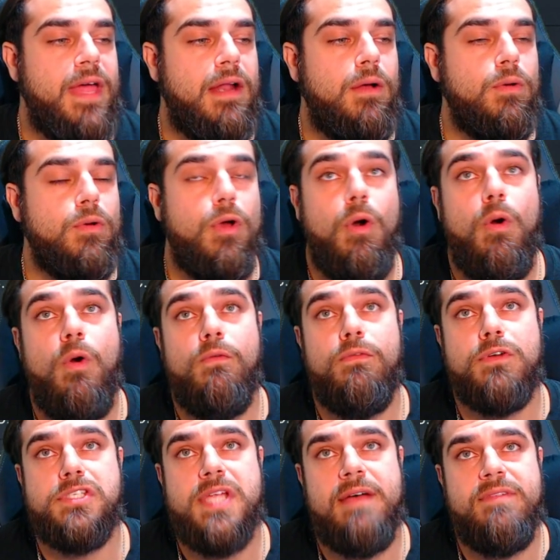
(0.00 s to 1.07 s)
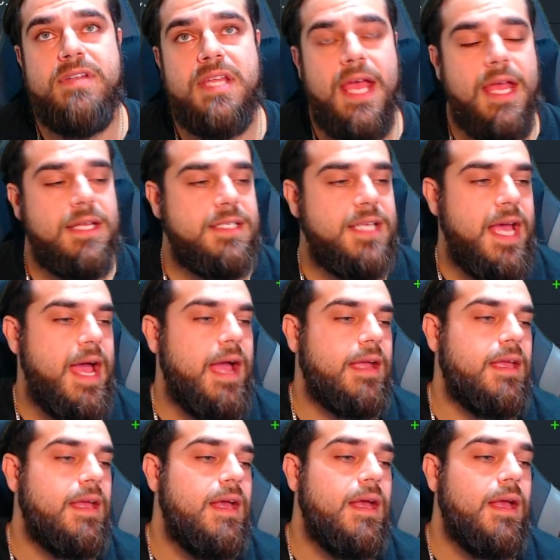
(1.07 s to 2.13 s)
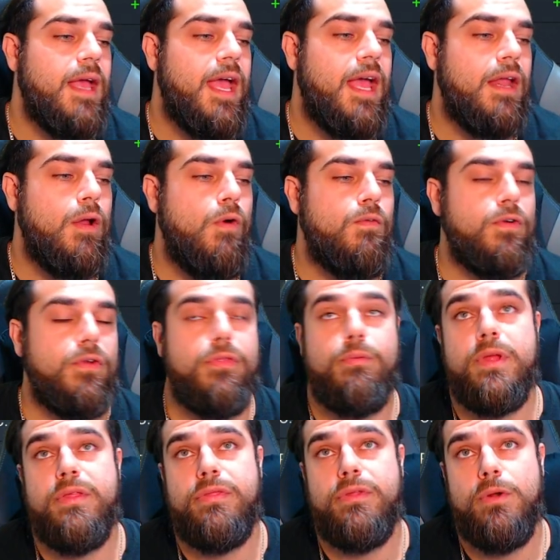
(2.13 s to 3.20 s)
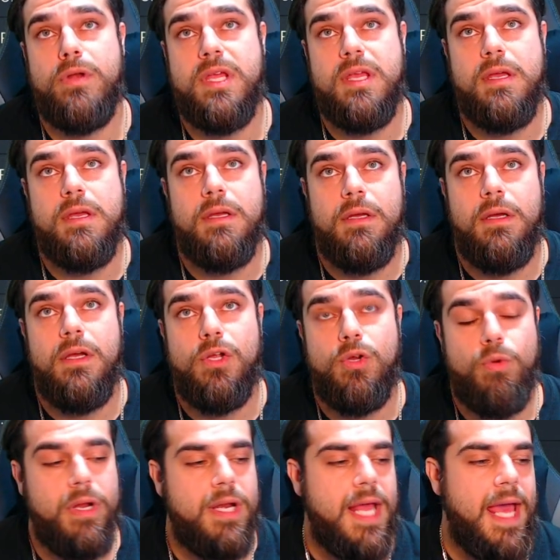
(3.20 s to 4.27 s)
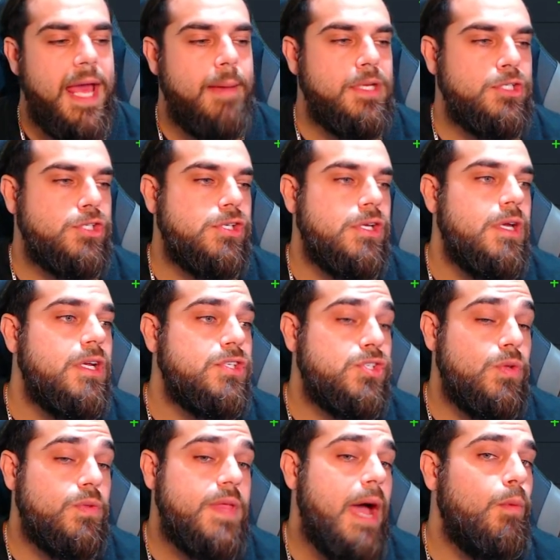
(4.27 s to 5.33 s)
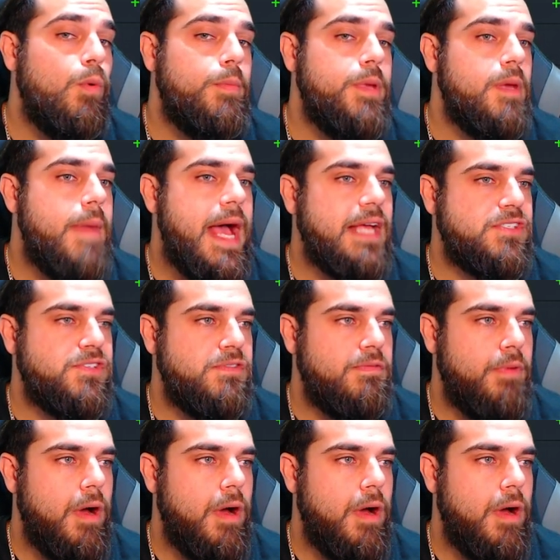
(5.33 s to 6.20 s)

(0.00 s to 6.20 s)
That he'll go over 7k attack and over 330 crit damage. So that will be a massive